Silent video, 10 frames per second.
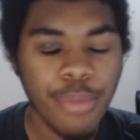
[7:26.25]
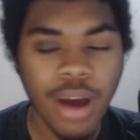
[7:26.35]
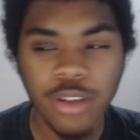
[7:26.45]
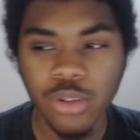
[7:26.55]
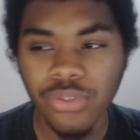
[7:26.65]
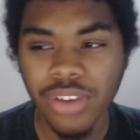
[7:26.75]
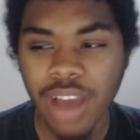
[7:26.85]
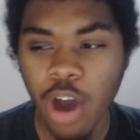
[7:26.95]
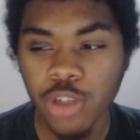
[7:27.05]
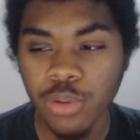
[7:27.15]
But I do
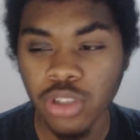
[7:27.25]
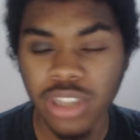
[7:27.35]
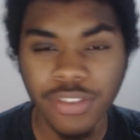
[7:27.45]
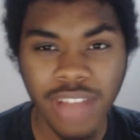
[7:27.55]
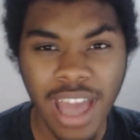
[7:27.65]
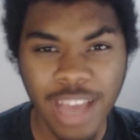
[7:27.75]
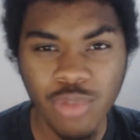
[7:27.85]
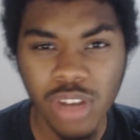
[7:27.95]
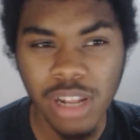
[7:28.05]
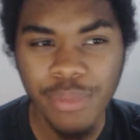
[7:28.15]
think Augsburg just have the
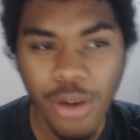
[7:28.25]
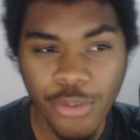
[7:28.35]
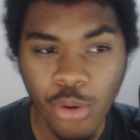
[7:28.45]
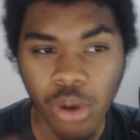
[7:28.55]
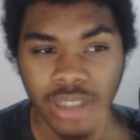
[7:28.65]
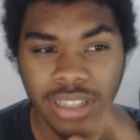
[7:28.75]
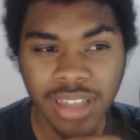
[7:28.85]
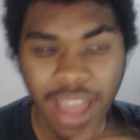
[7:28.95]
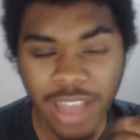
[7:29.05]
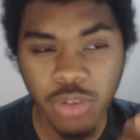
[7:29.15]
extra little bit of quality,
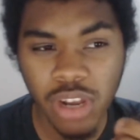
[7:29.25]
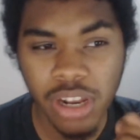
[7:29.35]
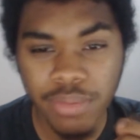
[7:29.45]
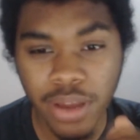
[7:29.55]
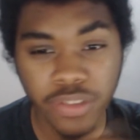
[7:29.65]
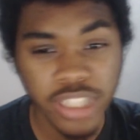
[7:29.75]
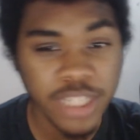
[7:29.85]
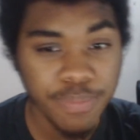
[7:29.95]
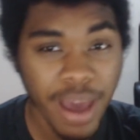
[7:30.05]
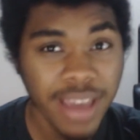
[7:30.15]
the extra little bit of
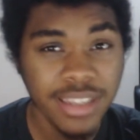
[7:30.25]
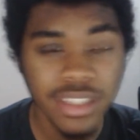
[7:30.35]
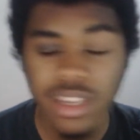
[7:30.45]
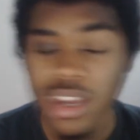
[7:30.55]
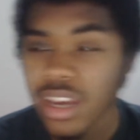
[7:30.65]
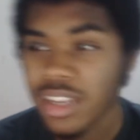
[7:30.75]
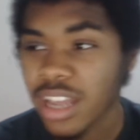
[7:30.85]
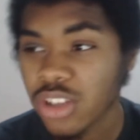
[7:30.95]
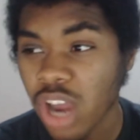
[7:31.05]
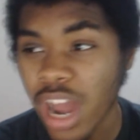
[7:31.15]
spice
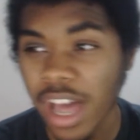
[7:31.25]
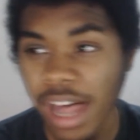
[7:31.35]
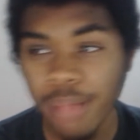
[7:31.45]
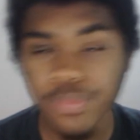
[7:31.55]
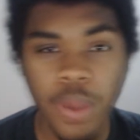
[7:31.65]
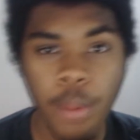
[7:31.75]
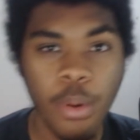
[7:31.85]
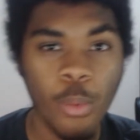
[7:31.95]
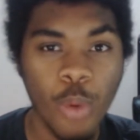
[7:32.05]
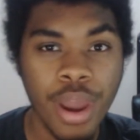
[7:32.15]
that is going to help
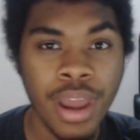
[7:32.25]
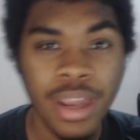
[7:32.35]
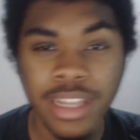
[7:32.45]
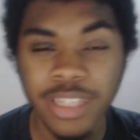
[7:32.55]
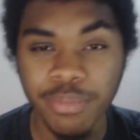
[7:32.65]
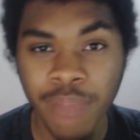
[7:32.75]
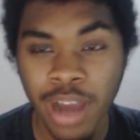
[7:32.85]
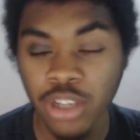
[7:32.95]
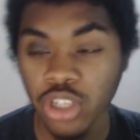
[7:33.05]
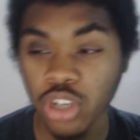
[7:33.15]
them win this
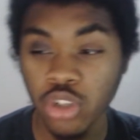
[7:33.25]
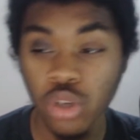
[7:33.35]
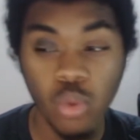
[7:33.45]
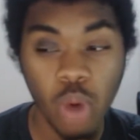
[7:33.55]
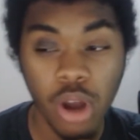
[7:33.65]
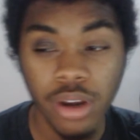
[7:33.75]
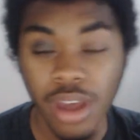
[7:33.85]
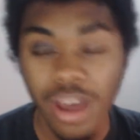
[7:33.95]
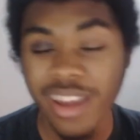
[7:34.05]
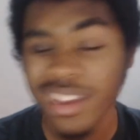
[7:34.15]
match 2-1
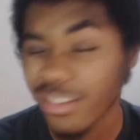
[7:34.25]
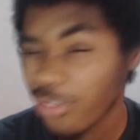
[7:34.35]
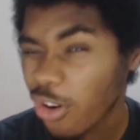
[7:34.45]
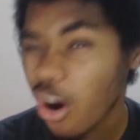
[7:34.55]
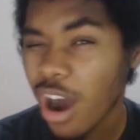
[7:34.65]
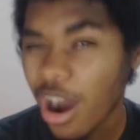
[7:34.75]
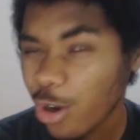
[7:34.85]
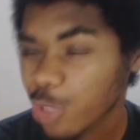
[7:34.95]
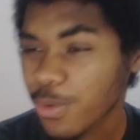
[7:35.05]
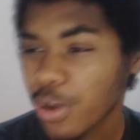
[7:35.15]
for
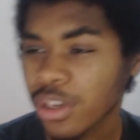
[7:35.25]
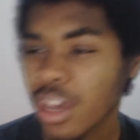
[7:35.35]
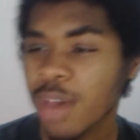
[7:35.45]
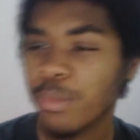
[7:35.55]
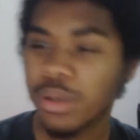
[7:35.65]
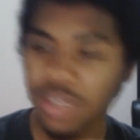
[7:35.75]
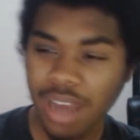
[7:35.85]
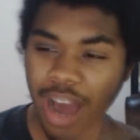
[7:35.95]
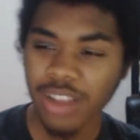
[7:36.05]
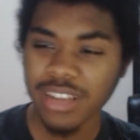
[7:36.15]
Augsburg. But
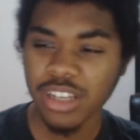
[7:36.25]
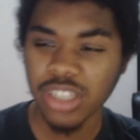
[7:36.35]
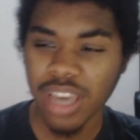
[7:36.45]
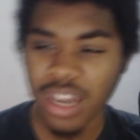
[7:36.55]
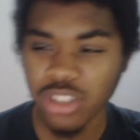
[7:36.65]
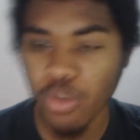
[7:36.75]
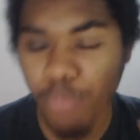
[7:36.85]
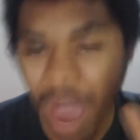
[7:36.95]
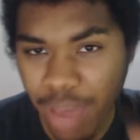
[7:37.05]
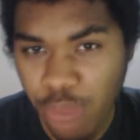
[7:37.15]
now let's actually get into
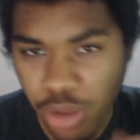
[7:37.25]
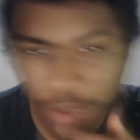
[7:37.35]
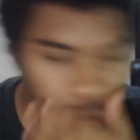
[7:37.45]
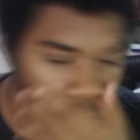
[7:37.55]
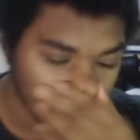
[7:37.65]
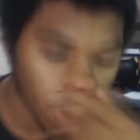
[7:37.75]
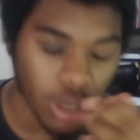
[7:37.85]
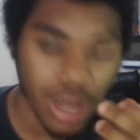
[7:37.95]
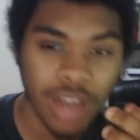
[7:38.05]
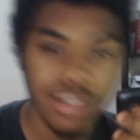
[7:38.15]
Bayern Munich versus
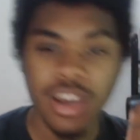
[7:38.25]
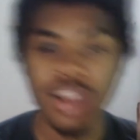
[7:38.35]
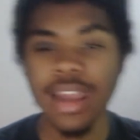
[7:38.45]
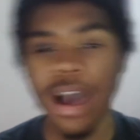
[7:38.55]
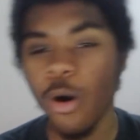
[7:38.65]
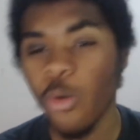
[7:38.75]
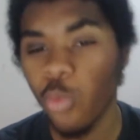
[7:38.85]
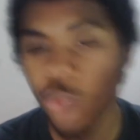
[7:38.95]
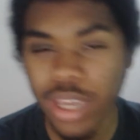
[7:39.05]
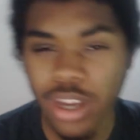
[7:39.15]
Stuttgart. Now,
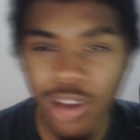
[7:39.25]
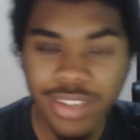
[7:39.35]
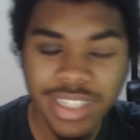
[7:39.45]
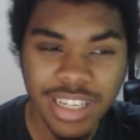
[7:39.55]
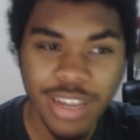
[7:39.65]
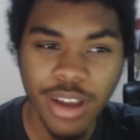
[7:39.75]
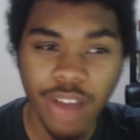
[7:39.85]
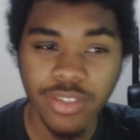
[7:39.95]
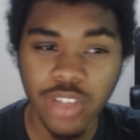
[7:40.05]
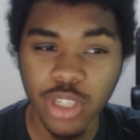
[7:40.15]
we obviously
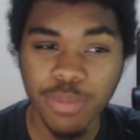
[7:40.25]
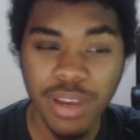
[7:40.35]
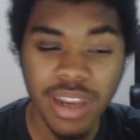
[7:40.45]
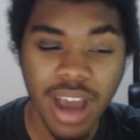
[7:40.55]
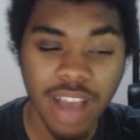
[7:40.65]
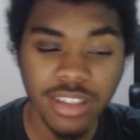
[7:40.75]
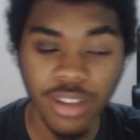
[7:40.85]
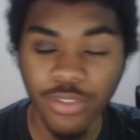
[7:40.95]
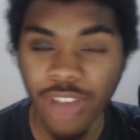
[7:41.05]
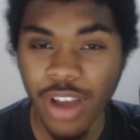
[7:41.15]
have just beaten
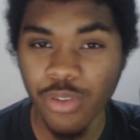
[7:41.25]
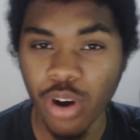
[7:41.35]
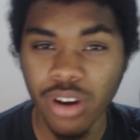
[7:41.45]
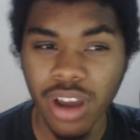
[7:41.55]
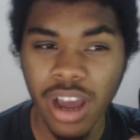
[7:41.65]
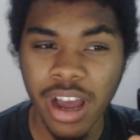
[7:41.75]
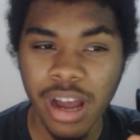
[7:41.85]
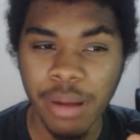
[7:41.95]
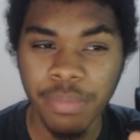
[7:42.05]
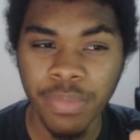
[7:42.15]
Arsenal
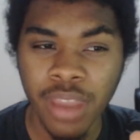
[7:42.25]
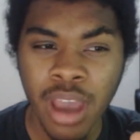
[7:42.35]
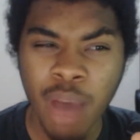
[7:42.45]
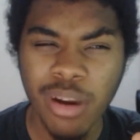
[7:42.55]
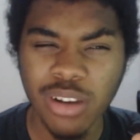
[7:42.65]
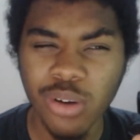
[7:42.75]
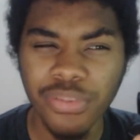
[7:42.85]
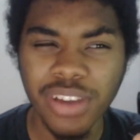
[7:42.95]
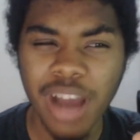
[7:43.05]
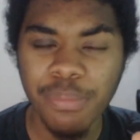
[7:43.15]
5-1. But I
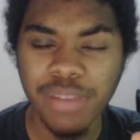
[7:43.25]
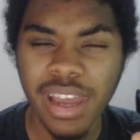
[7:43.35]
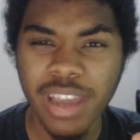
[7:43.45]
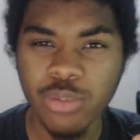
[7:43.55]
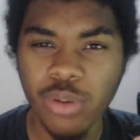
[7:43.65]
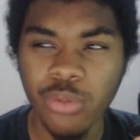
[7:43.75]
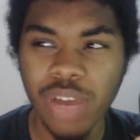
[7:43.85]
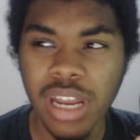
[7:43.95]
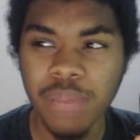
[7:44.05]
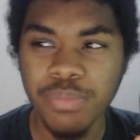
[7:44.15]
don't think our players will
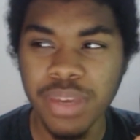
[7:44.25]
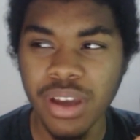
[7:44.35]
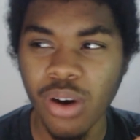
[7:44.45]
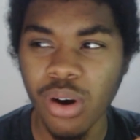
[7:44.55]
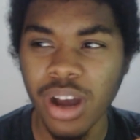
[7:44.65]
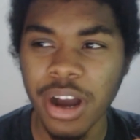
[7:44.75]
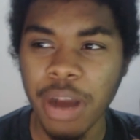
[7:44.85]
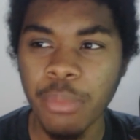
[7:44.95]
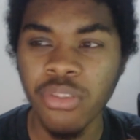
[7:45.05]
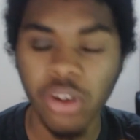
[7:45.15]
really be
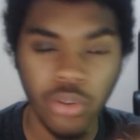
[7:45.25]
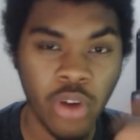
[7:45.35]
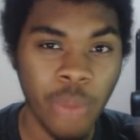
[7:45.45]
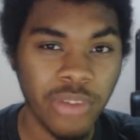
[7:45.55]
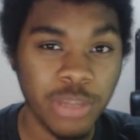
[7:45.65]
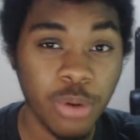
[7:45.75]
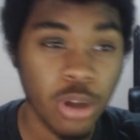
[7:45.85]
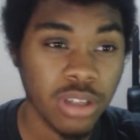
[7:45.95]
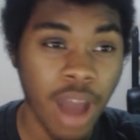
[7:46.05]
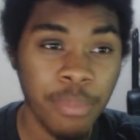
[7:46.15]
full of confidence,
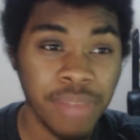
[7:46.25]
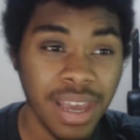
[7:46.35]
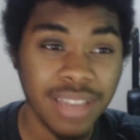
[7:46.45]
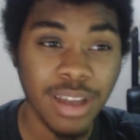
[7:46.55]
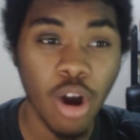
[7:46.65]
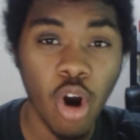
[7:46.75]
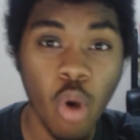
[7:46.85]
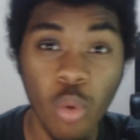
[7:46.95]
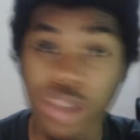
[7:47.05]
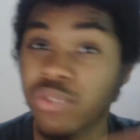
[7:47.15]
because our players are
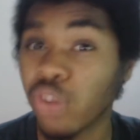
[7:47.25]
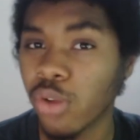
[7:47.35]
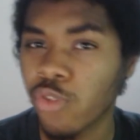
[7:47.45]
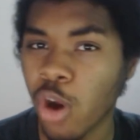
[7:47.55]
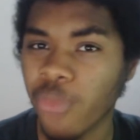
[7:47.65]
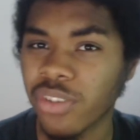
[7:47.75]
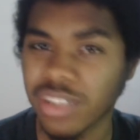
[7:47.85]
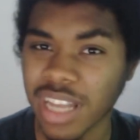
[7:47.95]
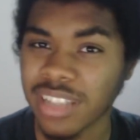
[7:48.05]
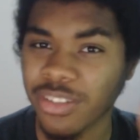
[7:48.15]
always full of
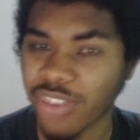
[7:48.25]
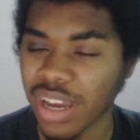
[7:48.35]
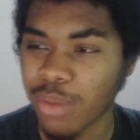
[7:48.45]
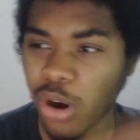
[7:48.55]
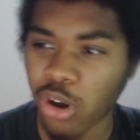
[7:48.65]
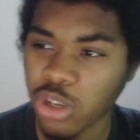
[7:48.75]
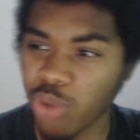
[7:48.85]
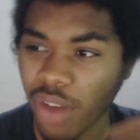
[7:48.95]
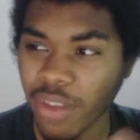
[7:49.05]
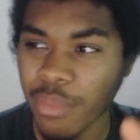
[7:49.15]
confidence. That's the thing about
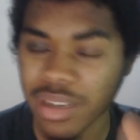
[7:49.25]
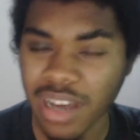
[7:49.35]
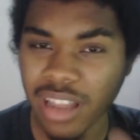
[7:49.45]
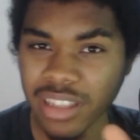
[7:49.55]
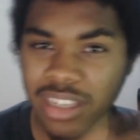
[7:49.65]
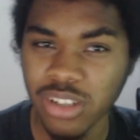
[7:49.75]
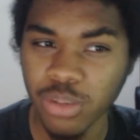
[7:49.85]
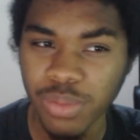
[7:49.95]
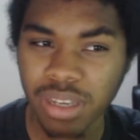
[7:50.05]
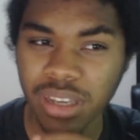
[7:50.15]
us. We have that mentality
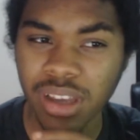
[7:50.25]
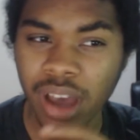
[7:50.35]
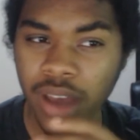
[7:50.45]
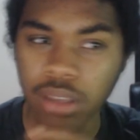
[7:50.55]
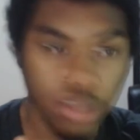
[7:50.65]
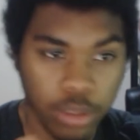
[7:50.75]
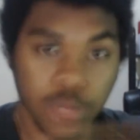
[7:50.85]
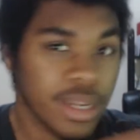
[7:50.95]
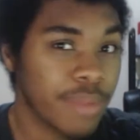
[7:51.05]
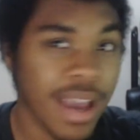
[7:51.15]
to be
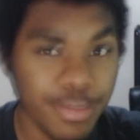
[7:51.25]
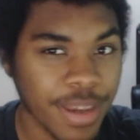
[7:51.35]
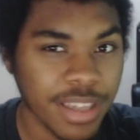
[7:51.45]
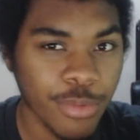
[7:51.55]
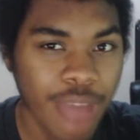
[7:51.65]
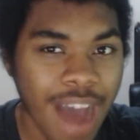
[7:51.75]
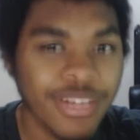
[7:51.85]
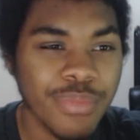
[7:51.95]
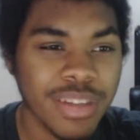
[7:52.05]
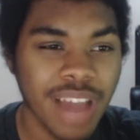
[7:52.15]
the best, basically. We
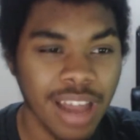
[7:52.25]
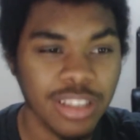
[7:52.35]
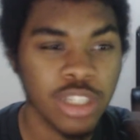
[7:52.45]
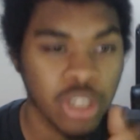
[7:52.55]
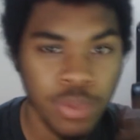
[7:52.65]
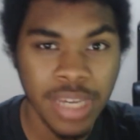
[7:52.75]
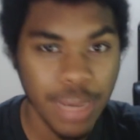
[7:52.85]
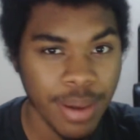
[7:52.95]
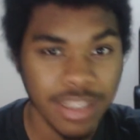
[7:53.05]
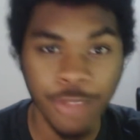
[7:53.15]
have the mentality to be
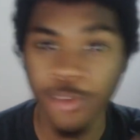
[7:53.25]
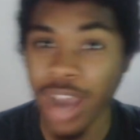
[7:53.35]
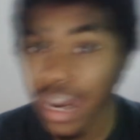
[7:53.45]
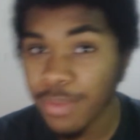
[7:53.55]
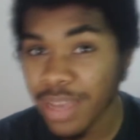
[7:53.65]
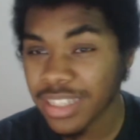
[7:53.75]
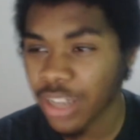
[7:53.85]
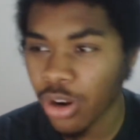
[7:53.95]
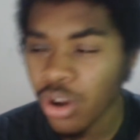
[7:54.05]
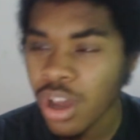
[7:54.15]
the best. If we are the best,
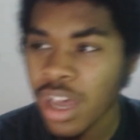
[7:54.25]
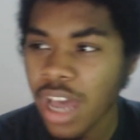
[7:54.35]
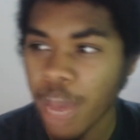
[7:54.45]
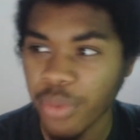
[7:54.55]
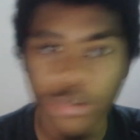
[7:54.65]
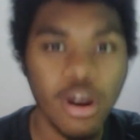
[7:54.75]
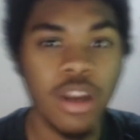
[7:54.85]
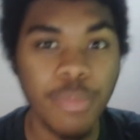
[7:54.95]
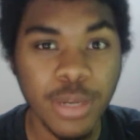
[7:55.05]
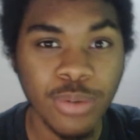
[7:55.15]
if we're
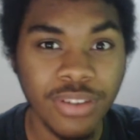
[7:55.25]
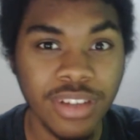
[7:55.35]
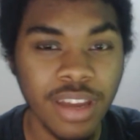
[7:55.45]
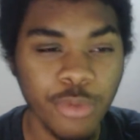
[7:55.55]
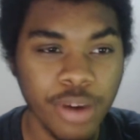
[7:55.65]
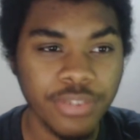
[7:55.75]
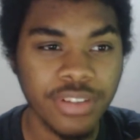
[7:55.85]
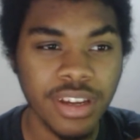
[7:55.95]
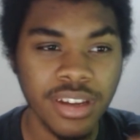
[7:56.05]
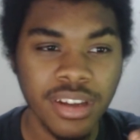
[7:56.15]
not the best, we have
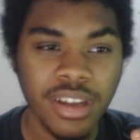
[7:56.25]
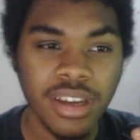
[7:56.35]
the